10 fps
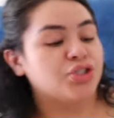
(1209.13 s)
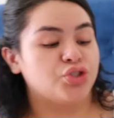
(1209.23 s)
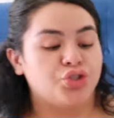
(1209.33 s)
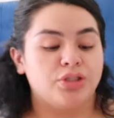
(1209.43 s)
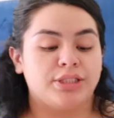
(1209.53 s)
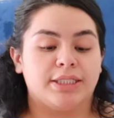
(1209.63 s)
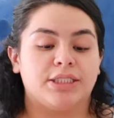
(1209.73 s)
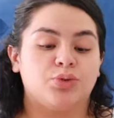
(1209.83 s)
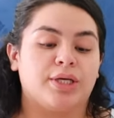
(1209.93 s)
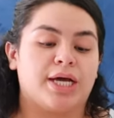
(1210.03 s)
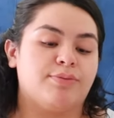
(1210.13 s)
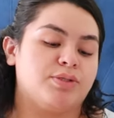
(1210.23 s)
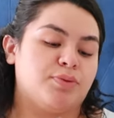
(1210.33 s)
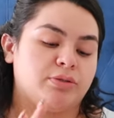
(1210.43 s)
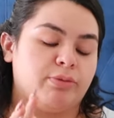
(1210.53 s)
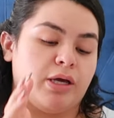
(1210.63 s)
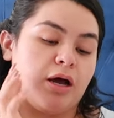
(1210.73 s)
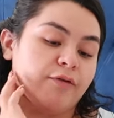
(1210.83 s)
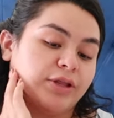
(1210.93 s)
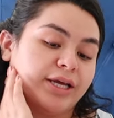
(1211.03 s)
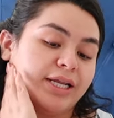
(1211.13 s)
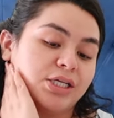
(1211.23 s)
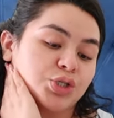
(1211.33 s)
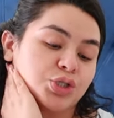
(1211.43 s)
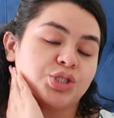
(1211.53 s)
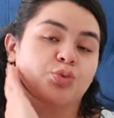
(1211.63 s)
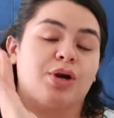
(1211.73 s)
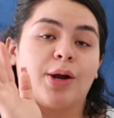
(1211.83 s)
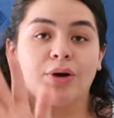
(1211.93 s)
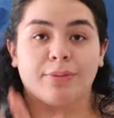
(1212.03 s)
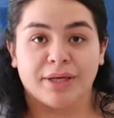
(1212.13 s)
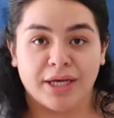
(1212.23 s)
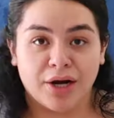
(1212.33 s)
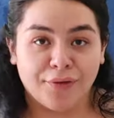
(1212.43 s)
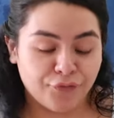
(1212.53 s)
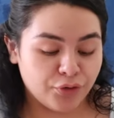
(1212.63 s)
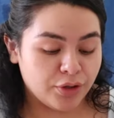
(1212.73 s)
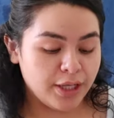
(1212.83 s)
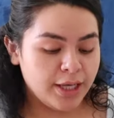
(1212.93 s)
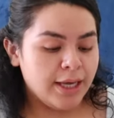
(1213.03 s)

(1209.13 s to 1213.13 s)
So it shows that this week I'm supposed to be ovulating. So this is where I want to be careful.